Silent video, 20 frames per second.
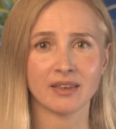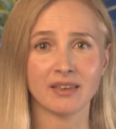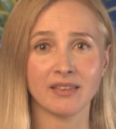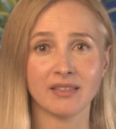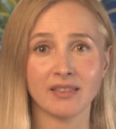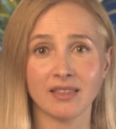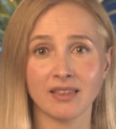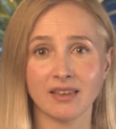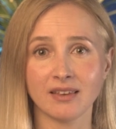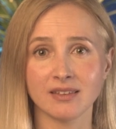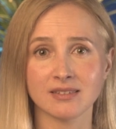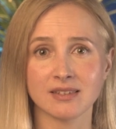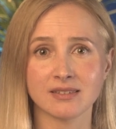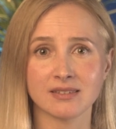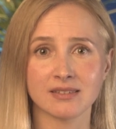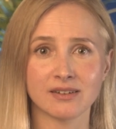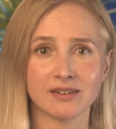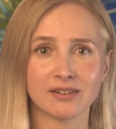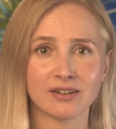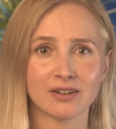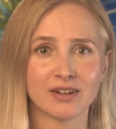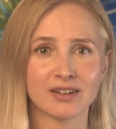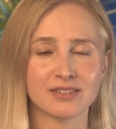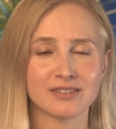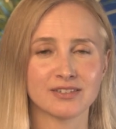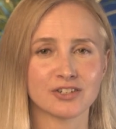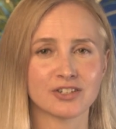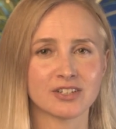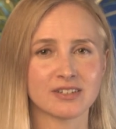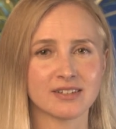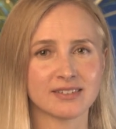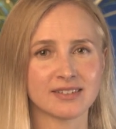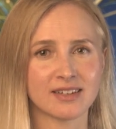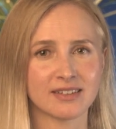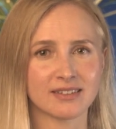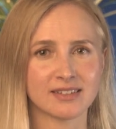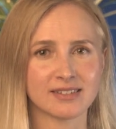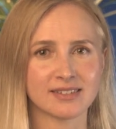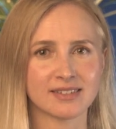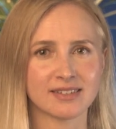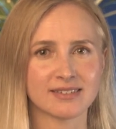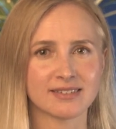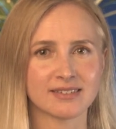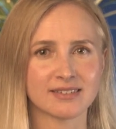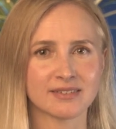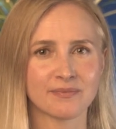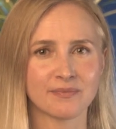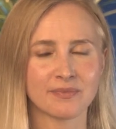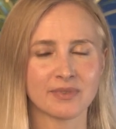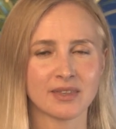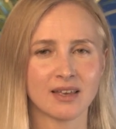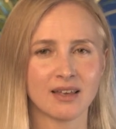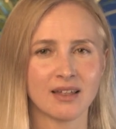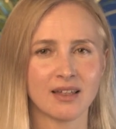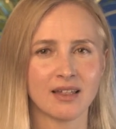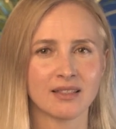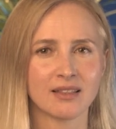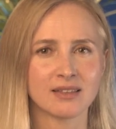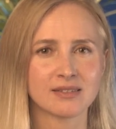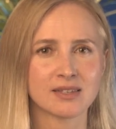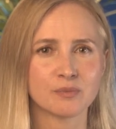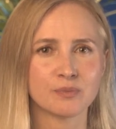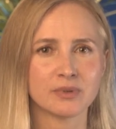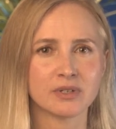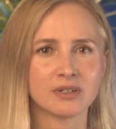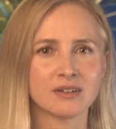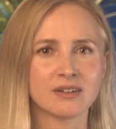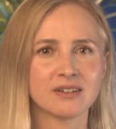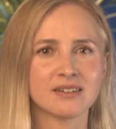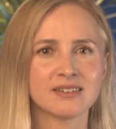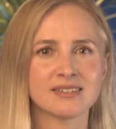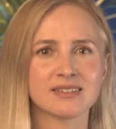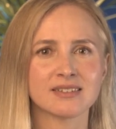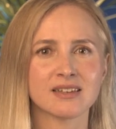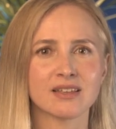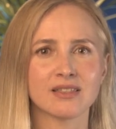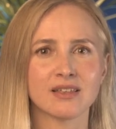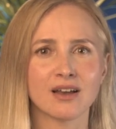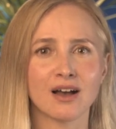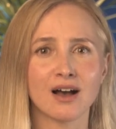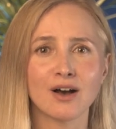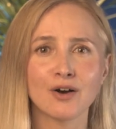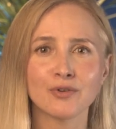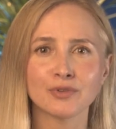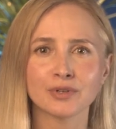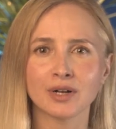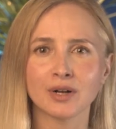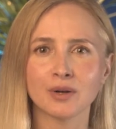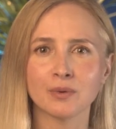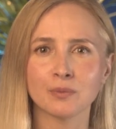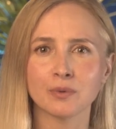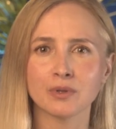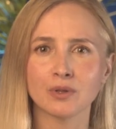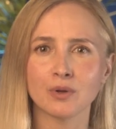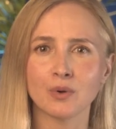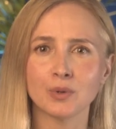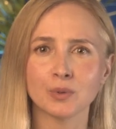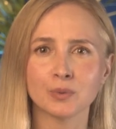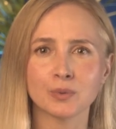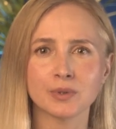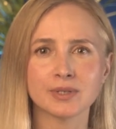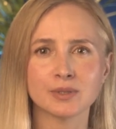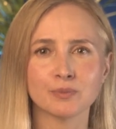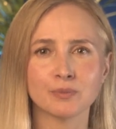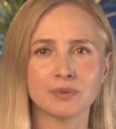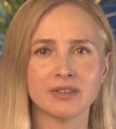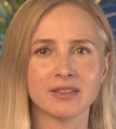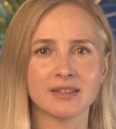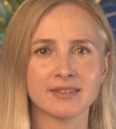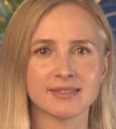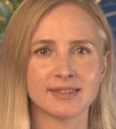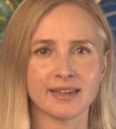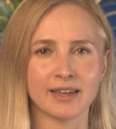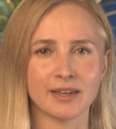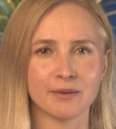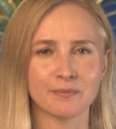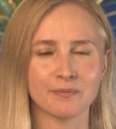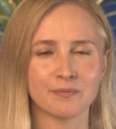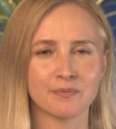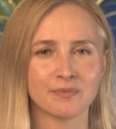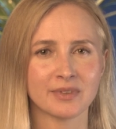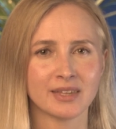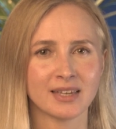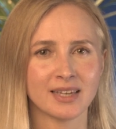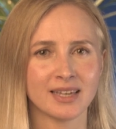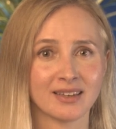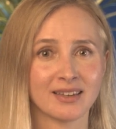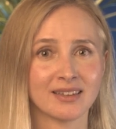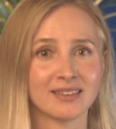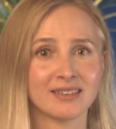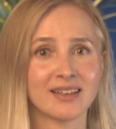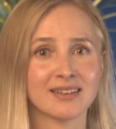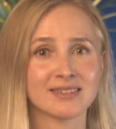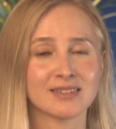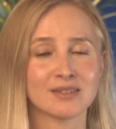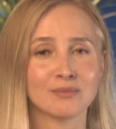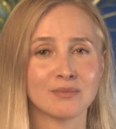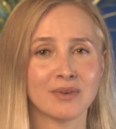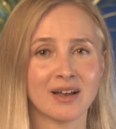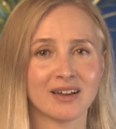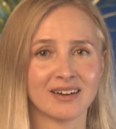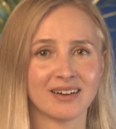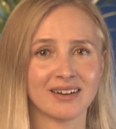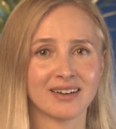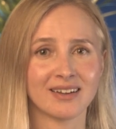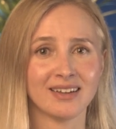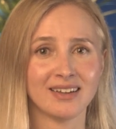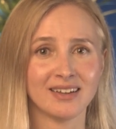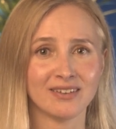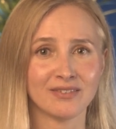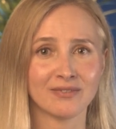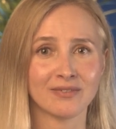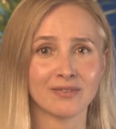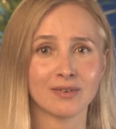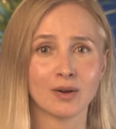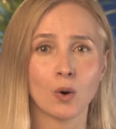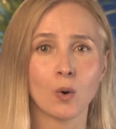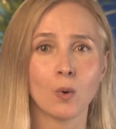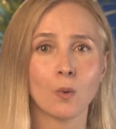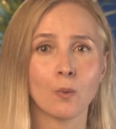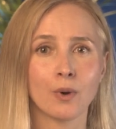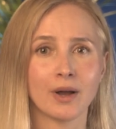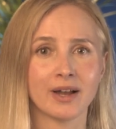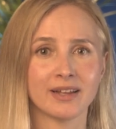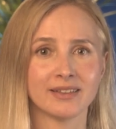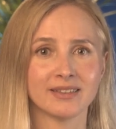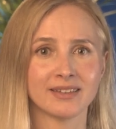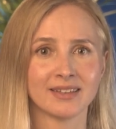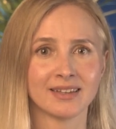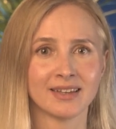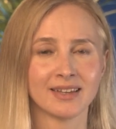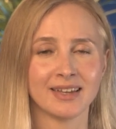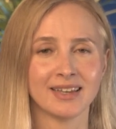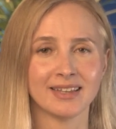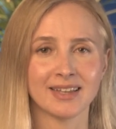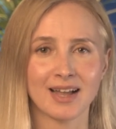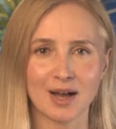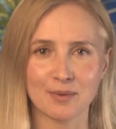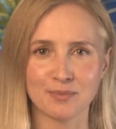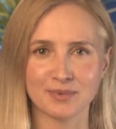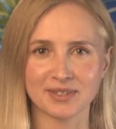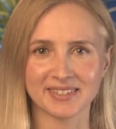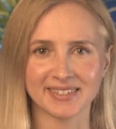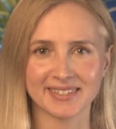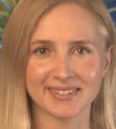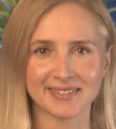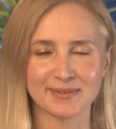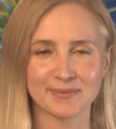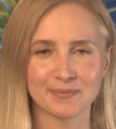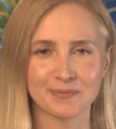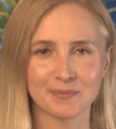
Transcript: in these zero conditional sentences. This is because the outcome will always be the same. It doesn't matter if or when it happens.